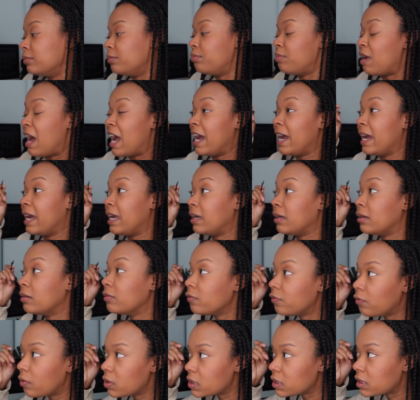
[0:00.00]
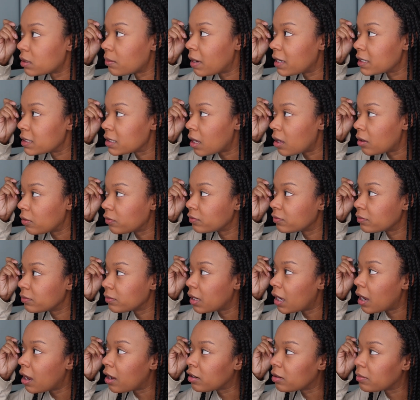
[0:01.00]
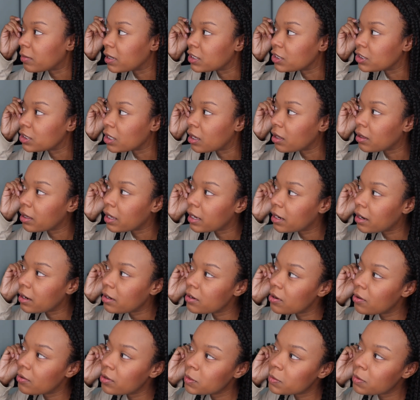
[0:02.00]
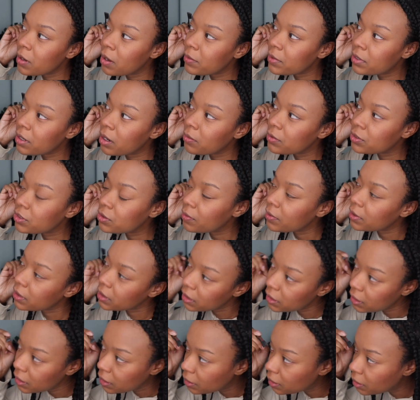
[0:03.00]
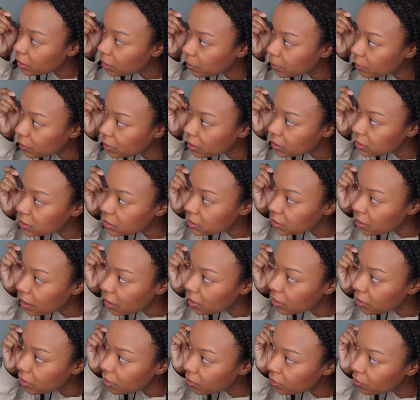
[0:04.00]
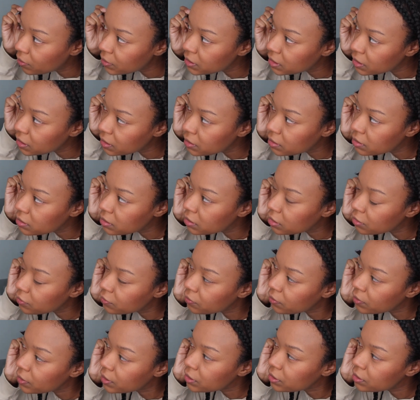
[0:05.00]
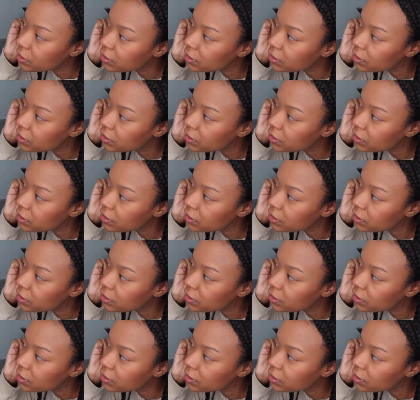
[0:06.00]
by forcing myself out of my shell. And I know that's probably not what you want to hear, because it's not always easy to force